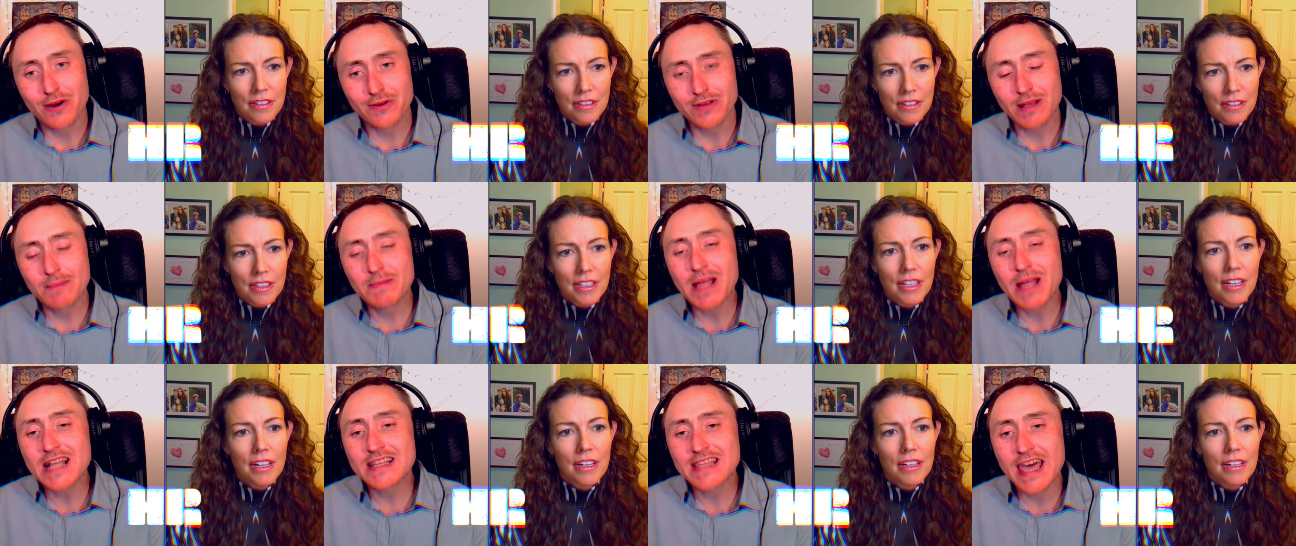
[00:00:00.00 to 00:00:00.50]
Speaker 1: I'm
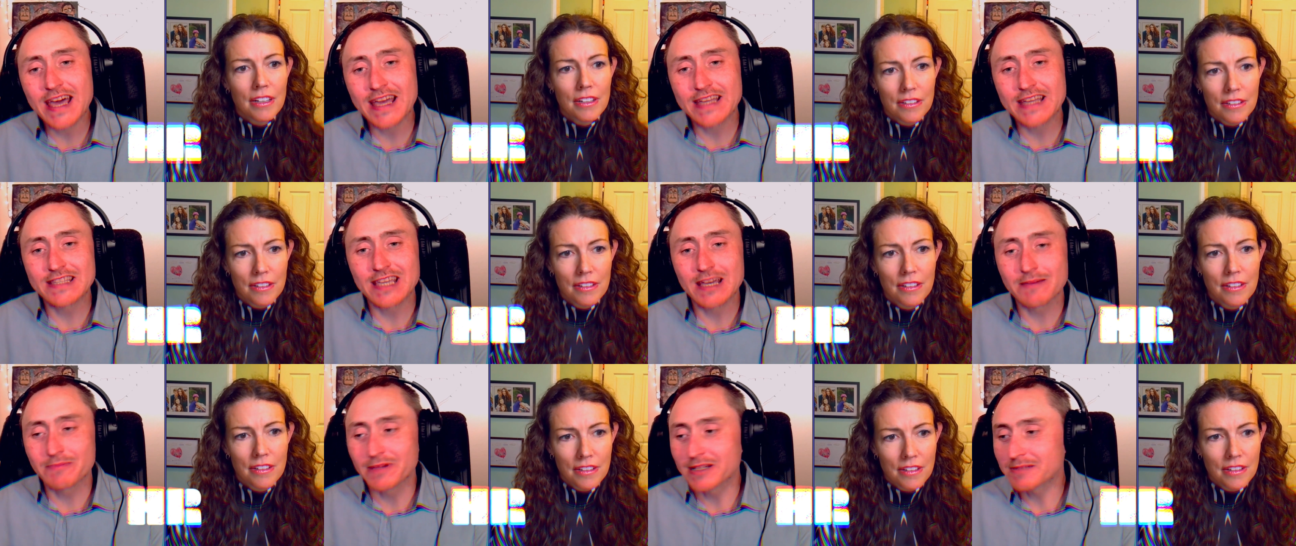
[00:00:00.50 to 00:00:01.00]
not yeah. an
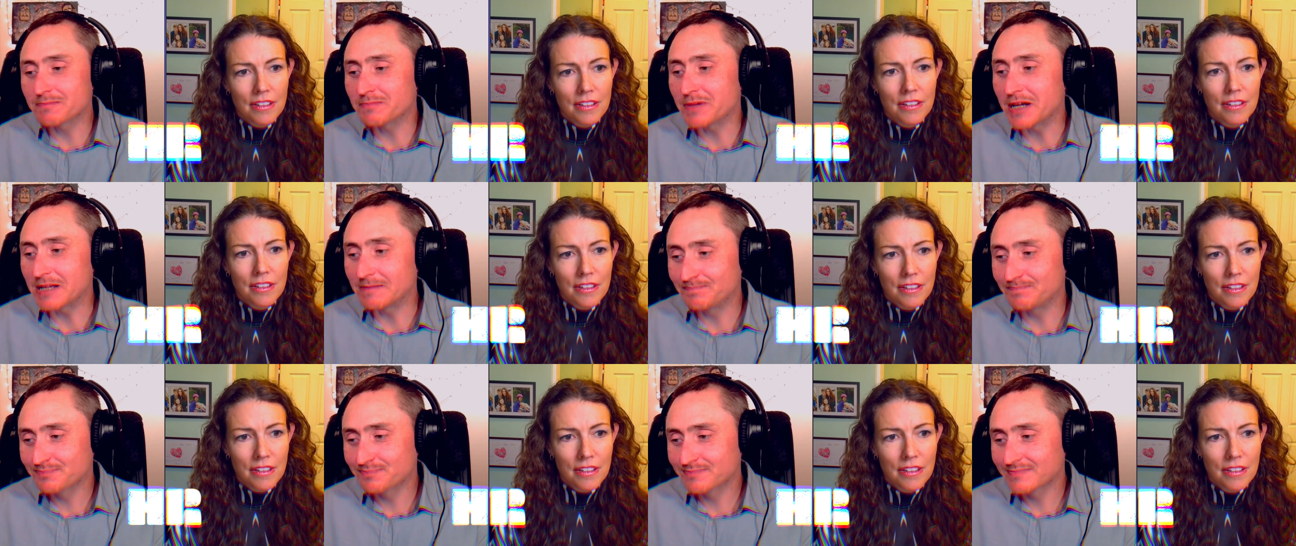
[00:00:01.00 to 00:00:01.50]
academic, but
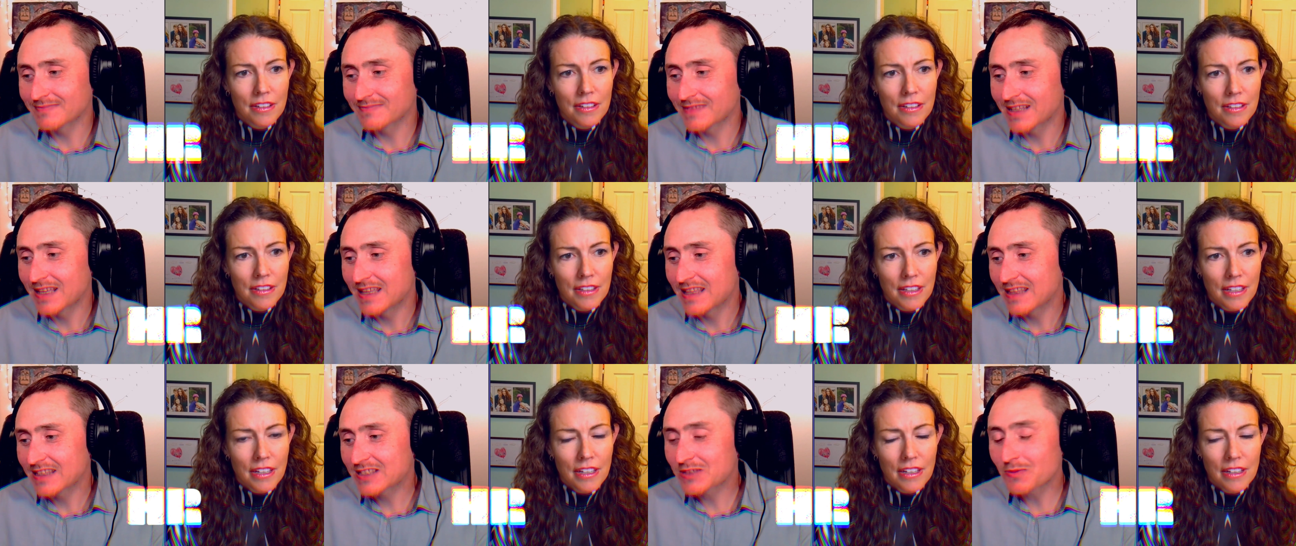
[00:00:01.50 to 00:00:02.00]

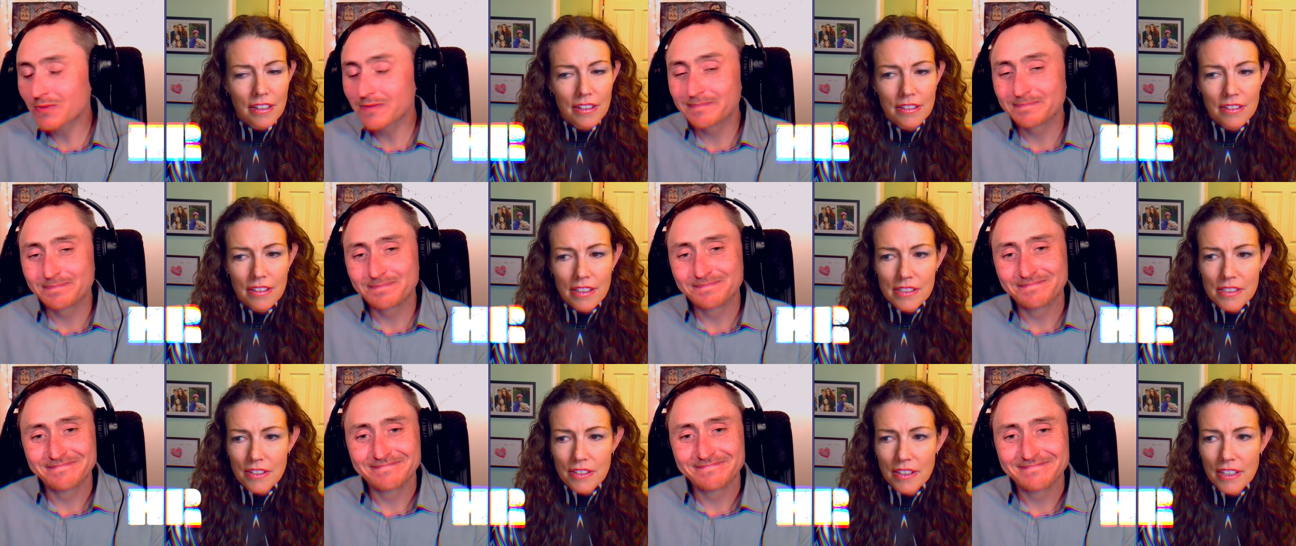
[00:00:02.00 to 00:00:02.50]
yeah,
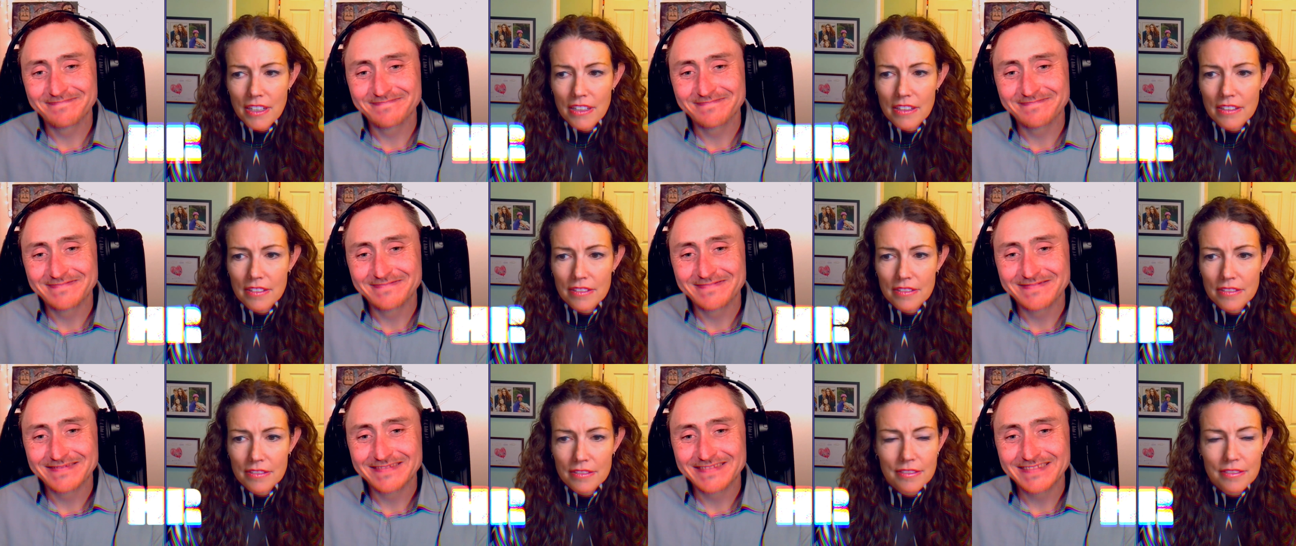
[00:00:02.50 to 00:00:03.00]
that's great.
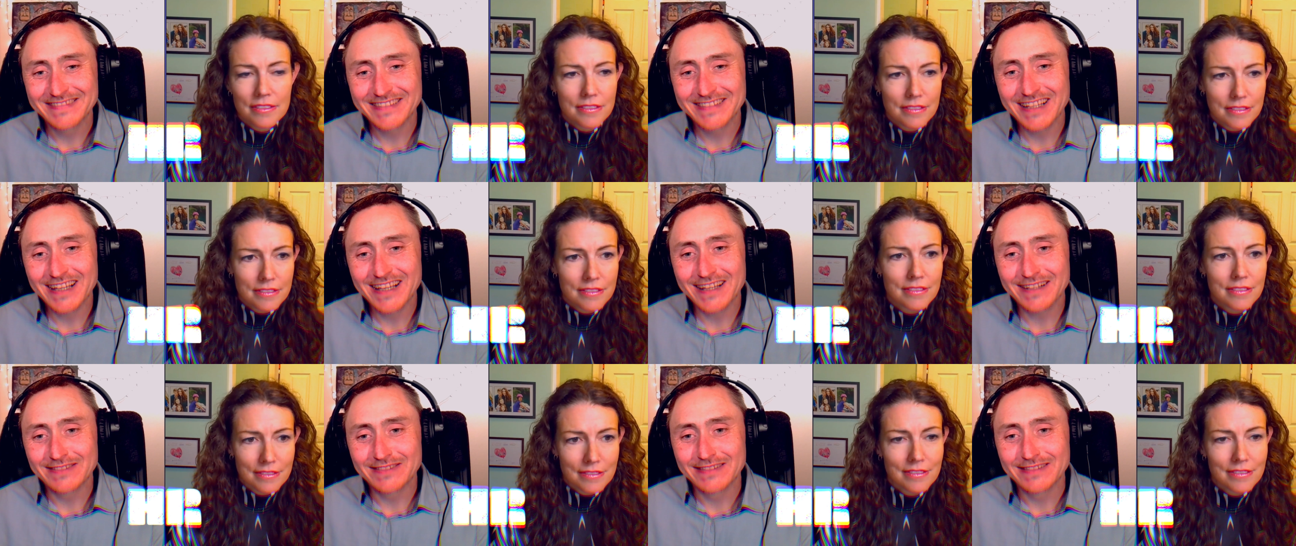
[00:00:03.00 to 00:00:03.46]
Yeah.